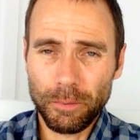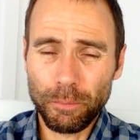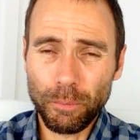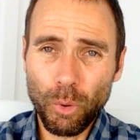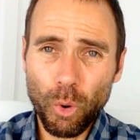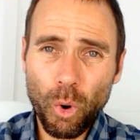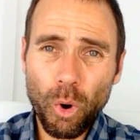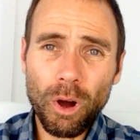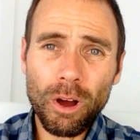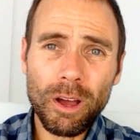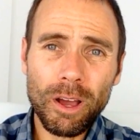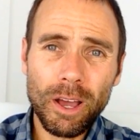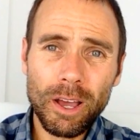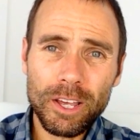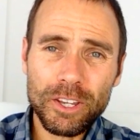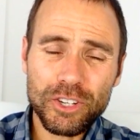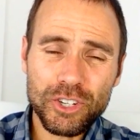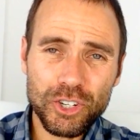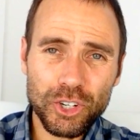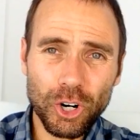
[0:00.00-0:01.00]
more
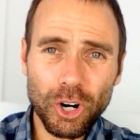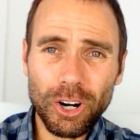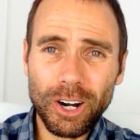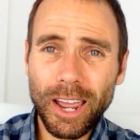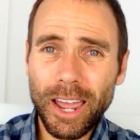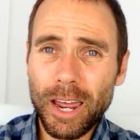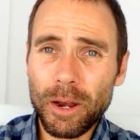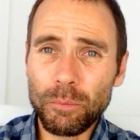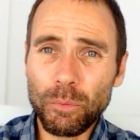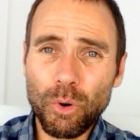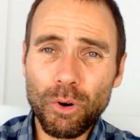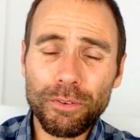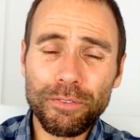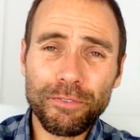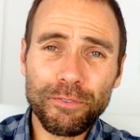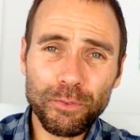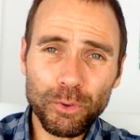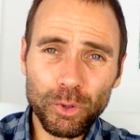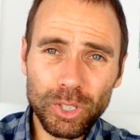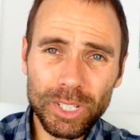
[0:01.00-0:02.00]
stronger and more
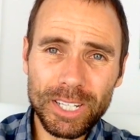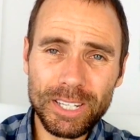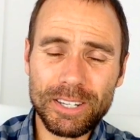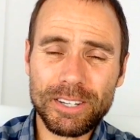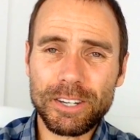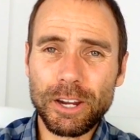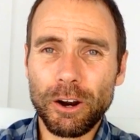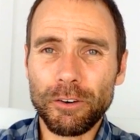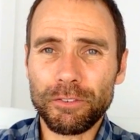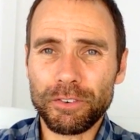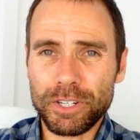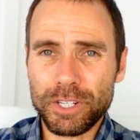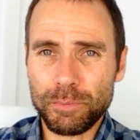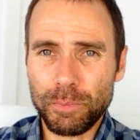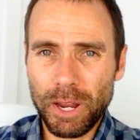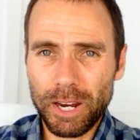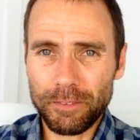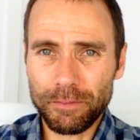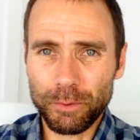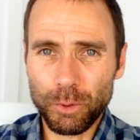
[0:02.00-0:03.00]
fully
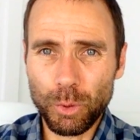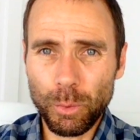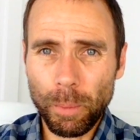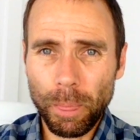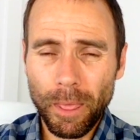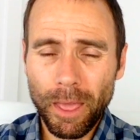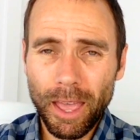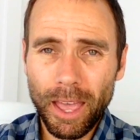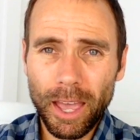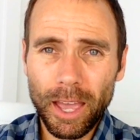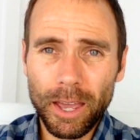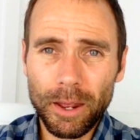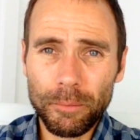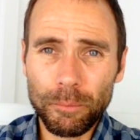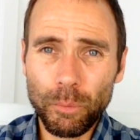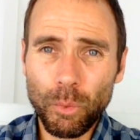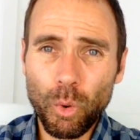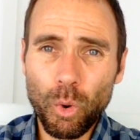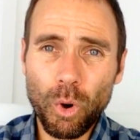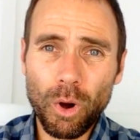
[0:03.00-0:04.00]
self-respectful,
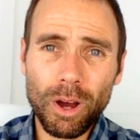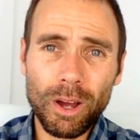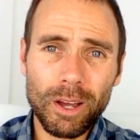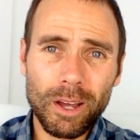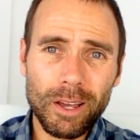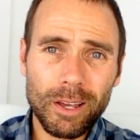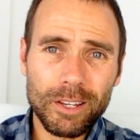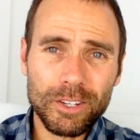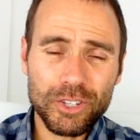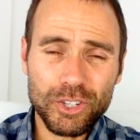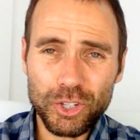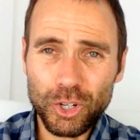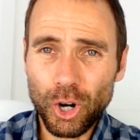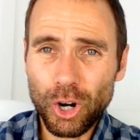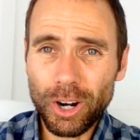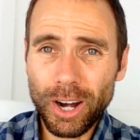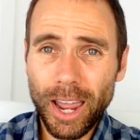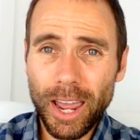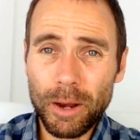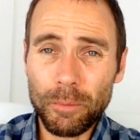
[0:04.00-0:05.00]
and more
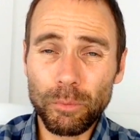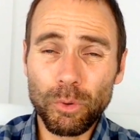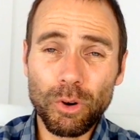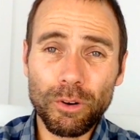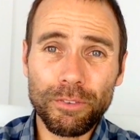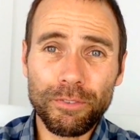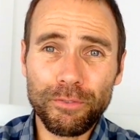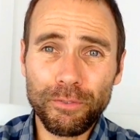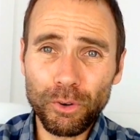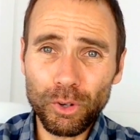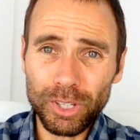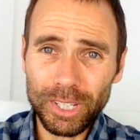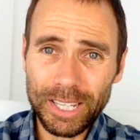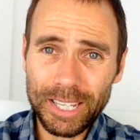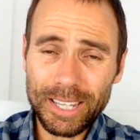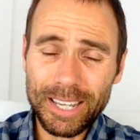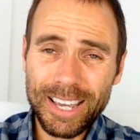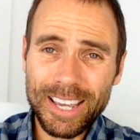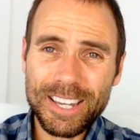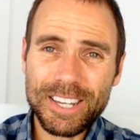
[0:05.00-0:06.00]
stronger and more
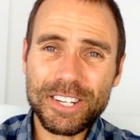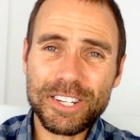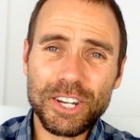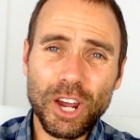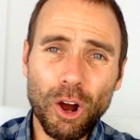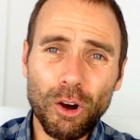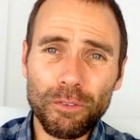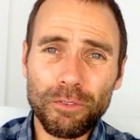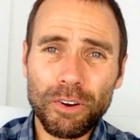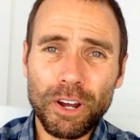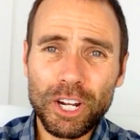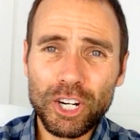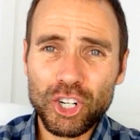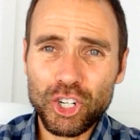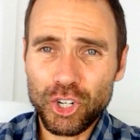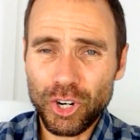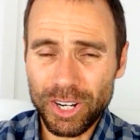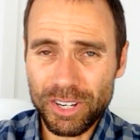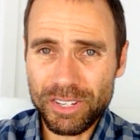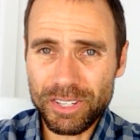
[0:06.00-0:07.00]
fully
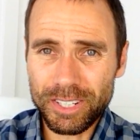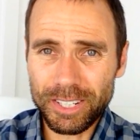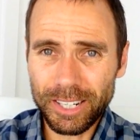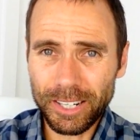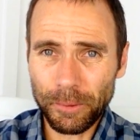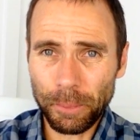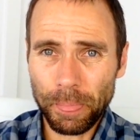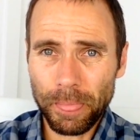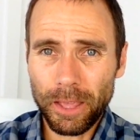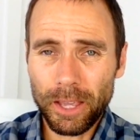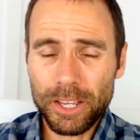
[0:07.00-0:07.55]
self-trusting.